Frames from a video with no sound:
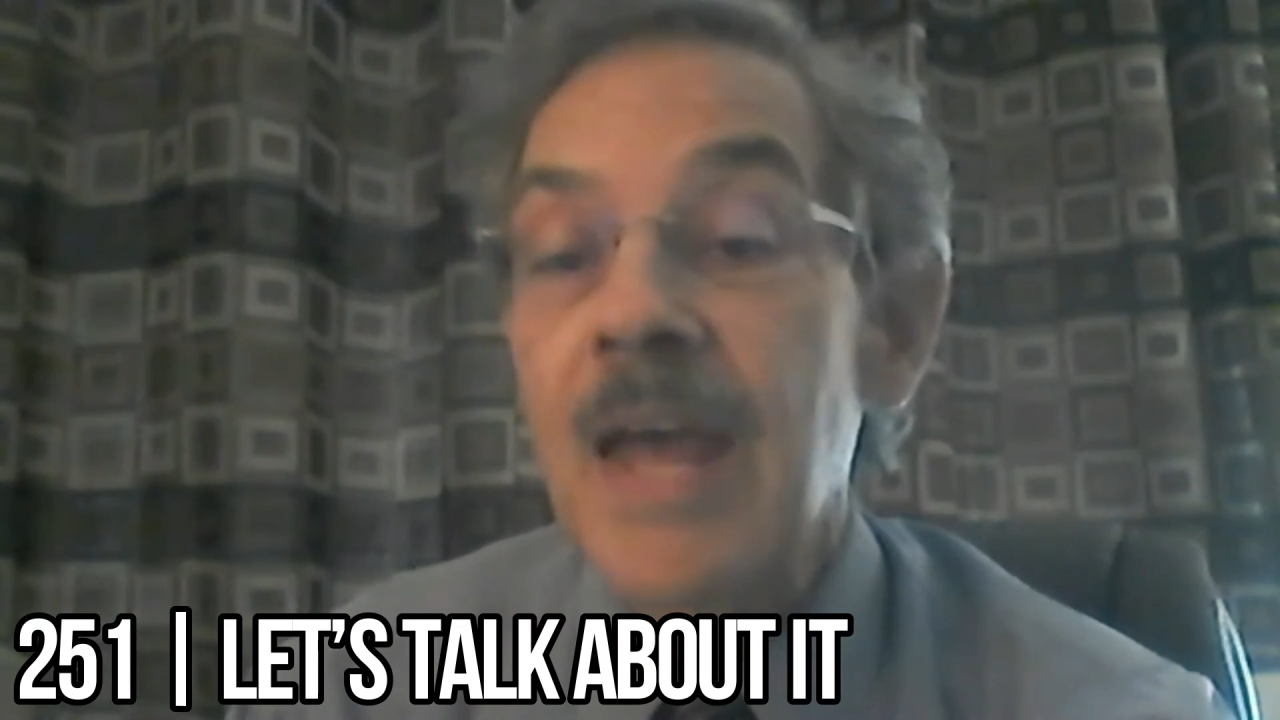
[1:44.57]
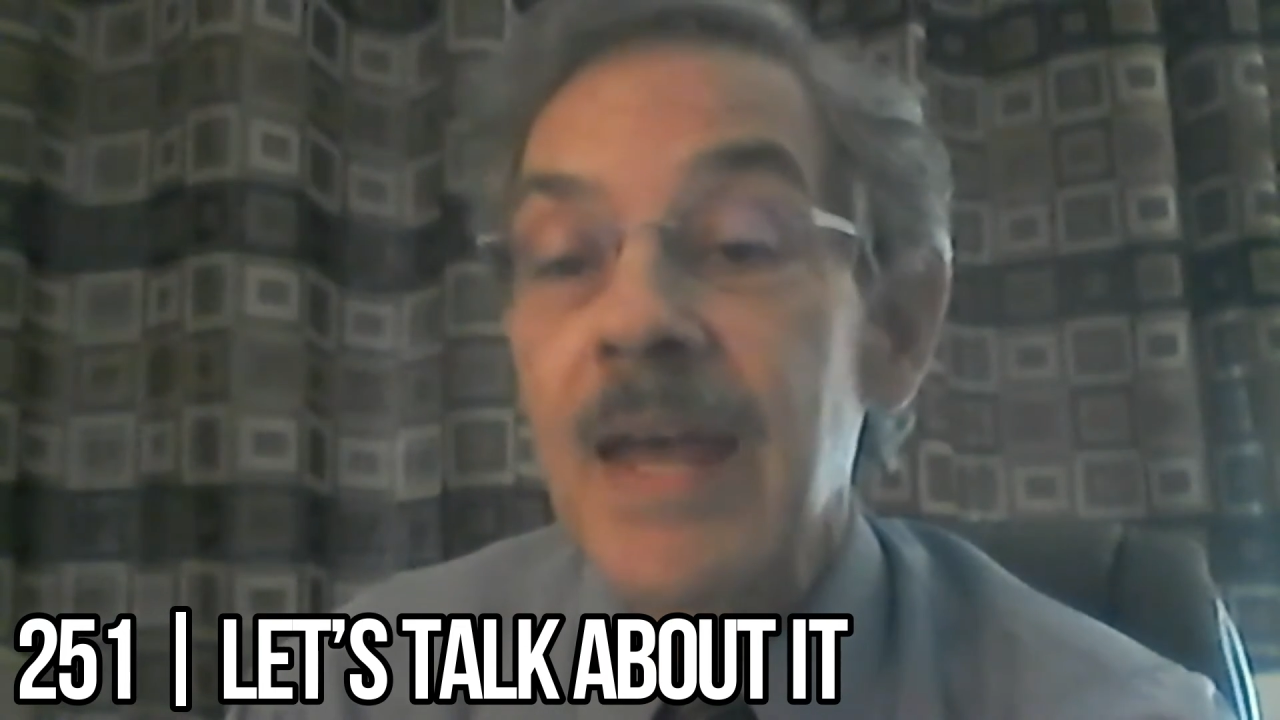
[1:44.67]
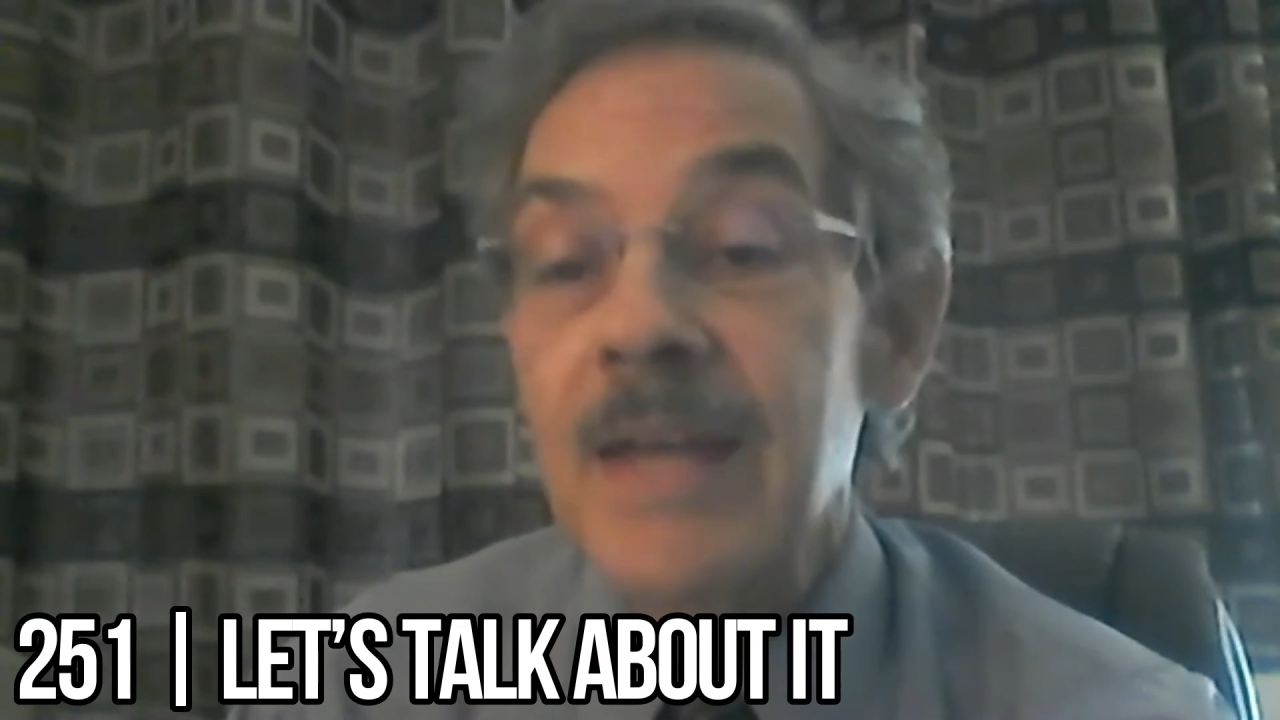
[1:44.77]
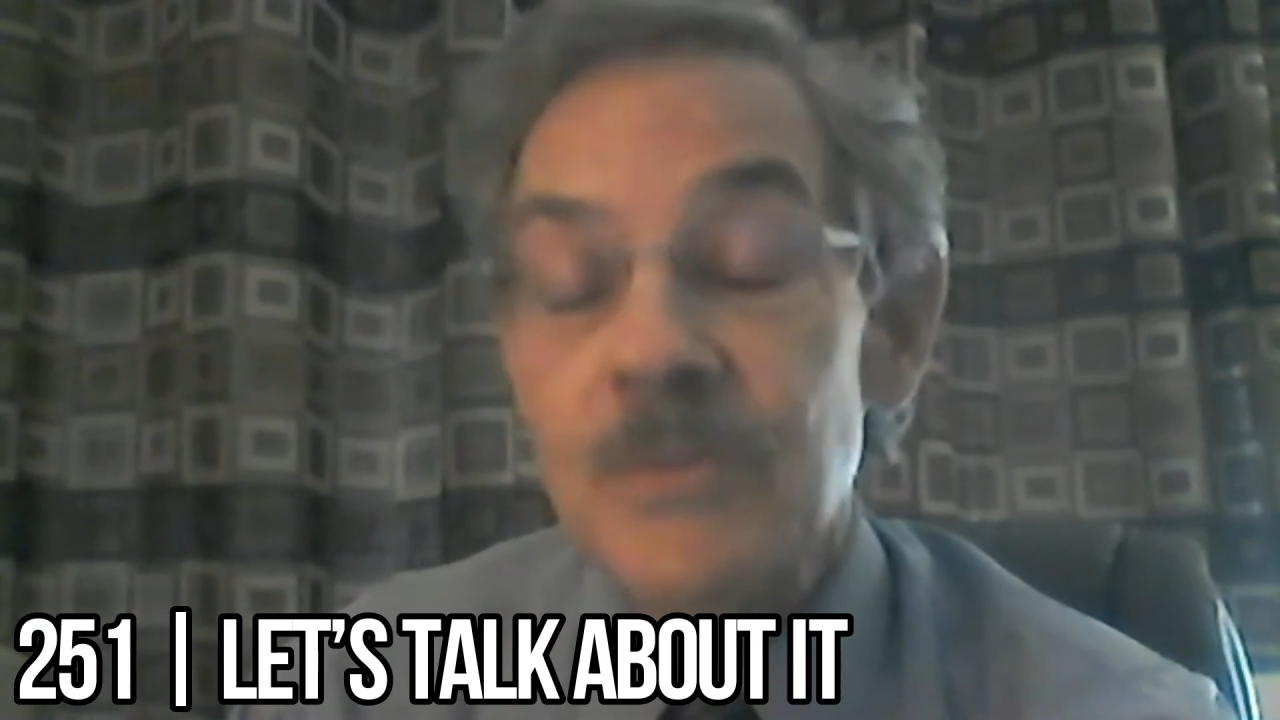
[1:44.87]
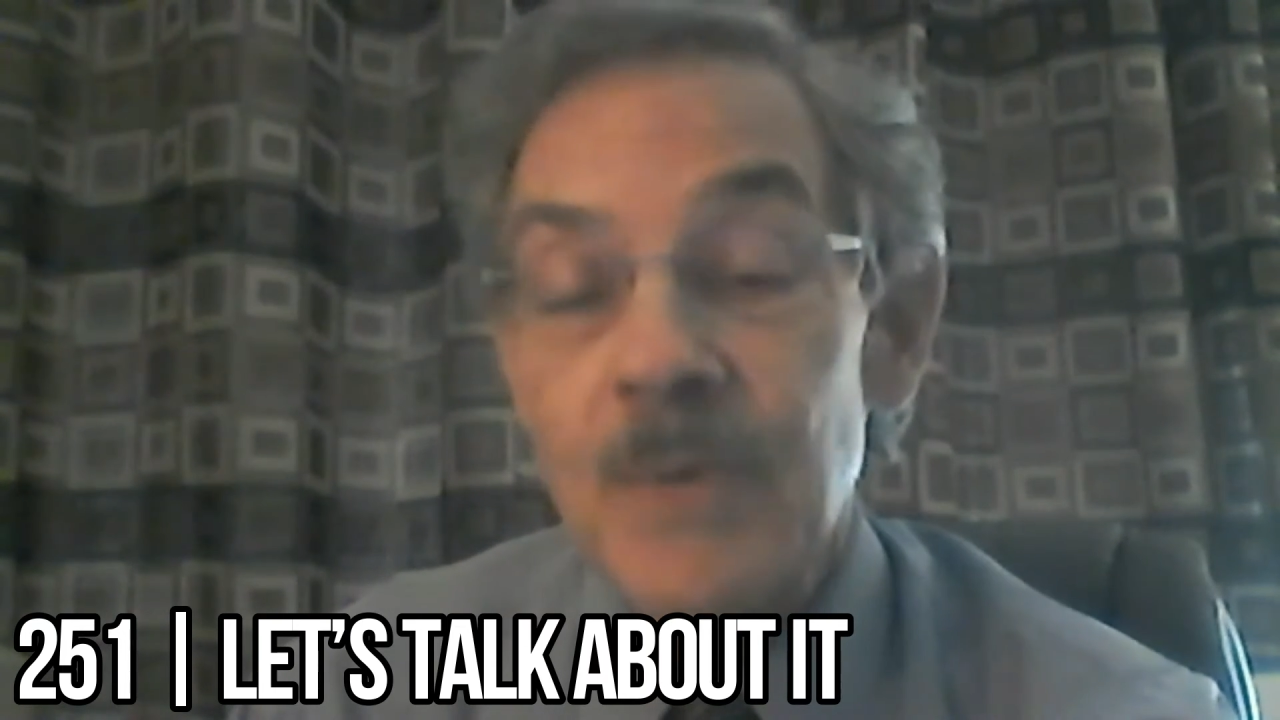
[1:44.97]

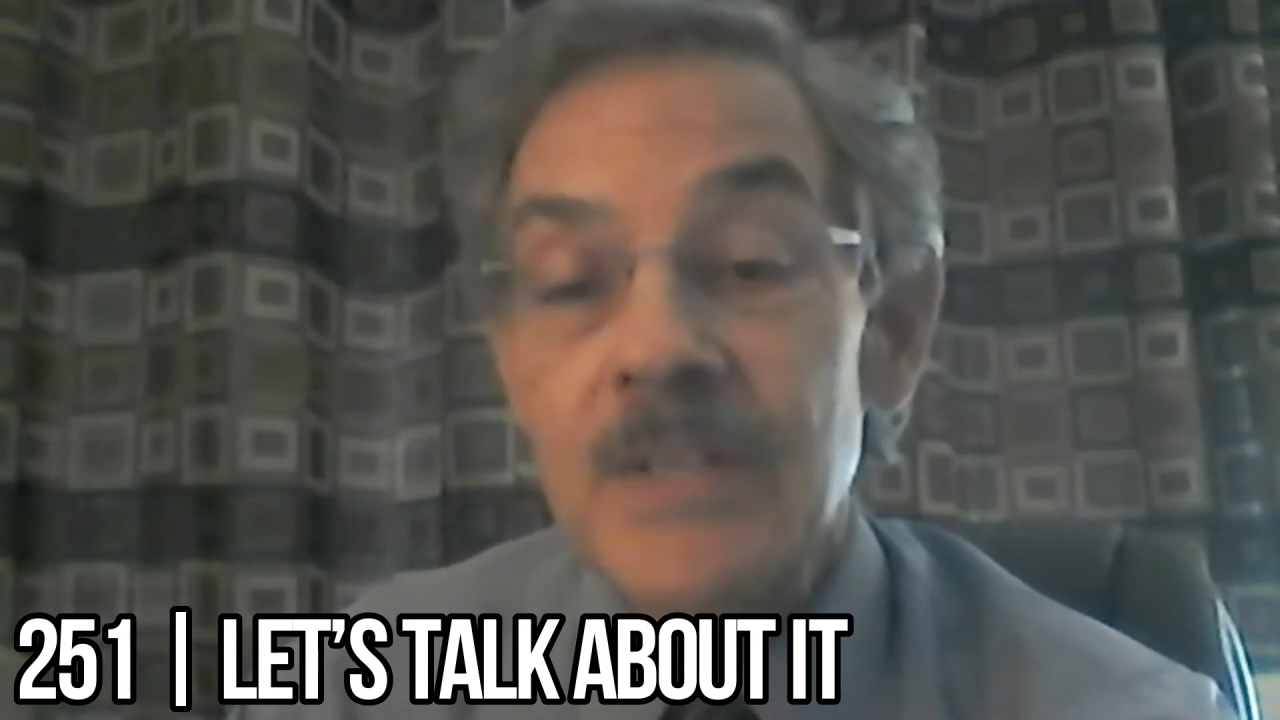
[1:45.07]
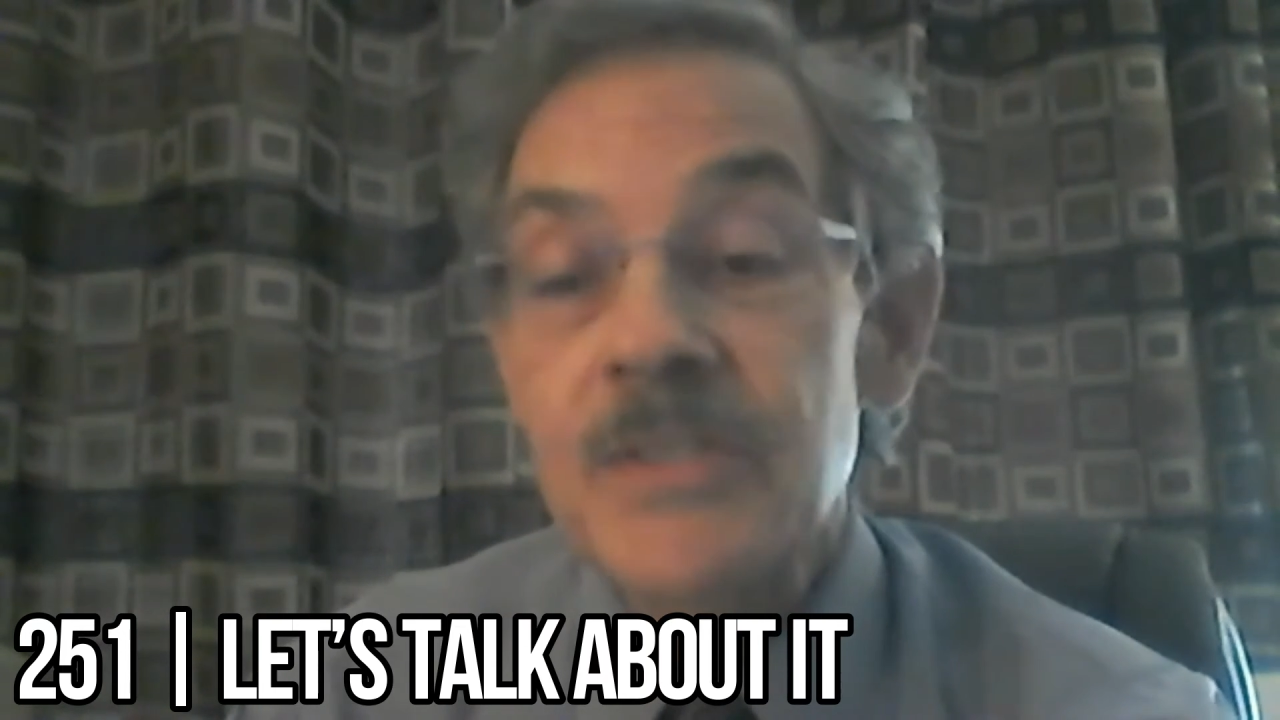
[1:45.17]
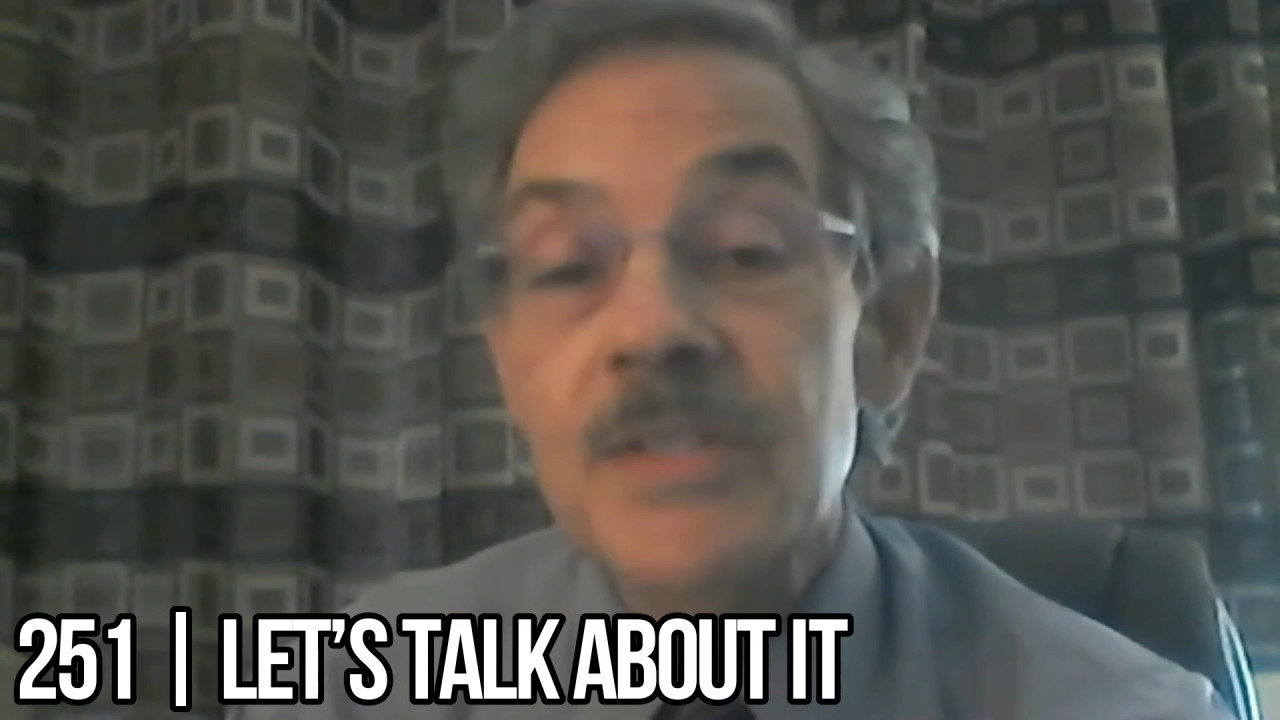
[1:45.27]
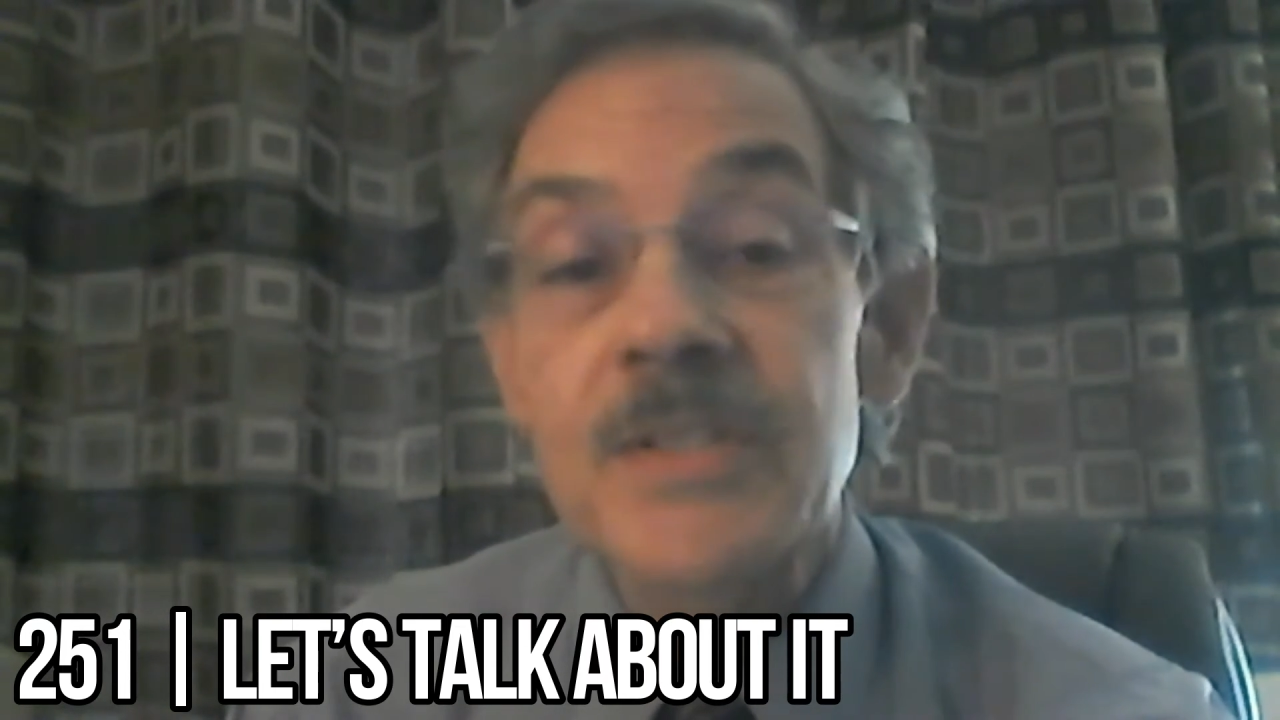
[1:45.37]
as well as the